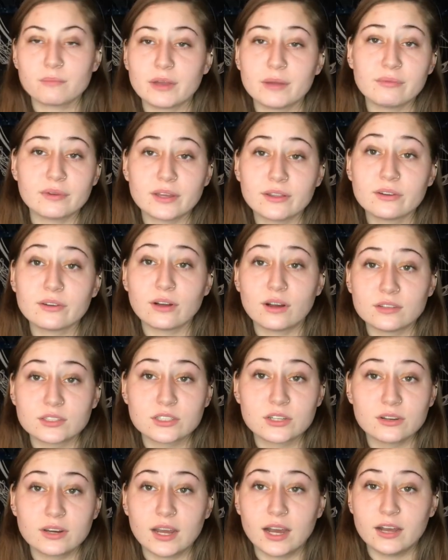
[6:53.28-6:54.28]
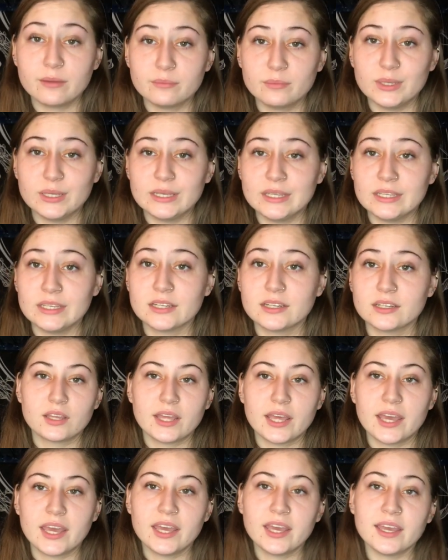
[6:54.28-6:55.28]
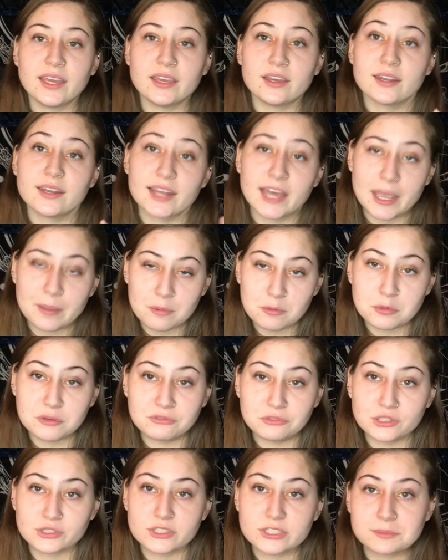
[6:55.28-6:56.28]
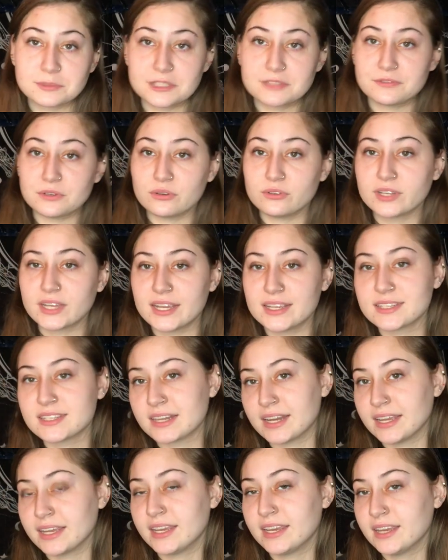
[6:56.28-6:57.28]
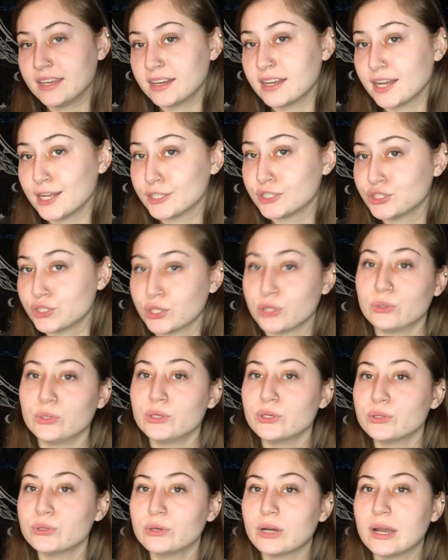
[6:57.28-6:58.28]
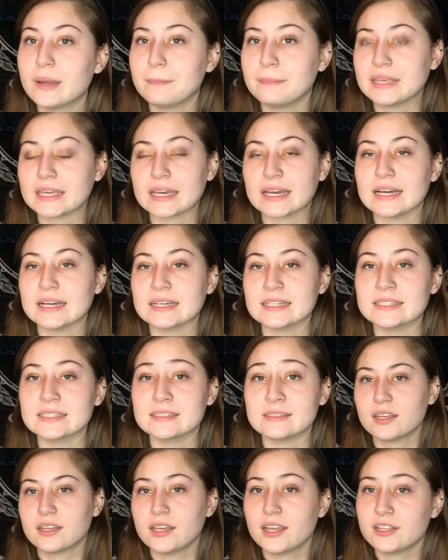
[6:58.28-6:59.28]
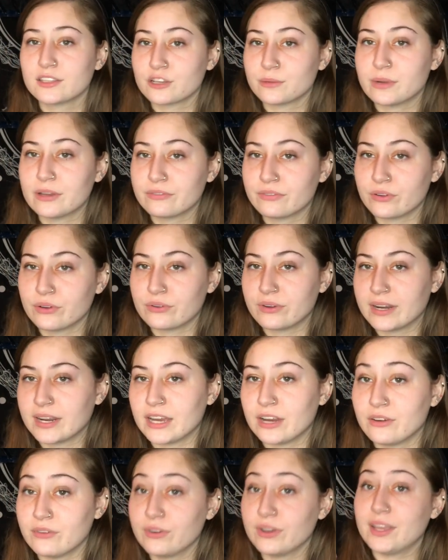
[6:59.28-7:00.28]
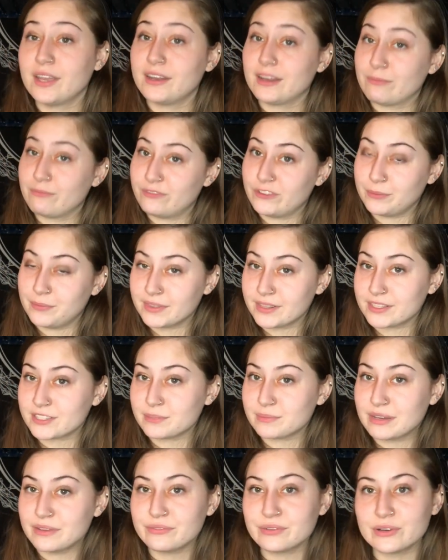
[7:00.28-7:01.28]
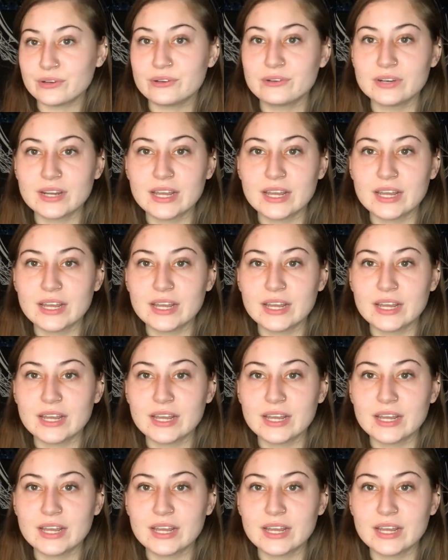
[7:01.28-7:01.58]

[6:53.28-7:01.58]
brother also got me a Nightmare Before Christmas phone case that I cannot show you because it's on my phone right now and I'm filming this on my phone.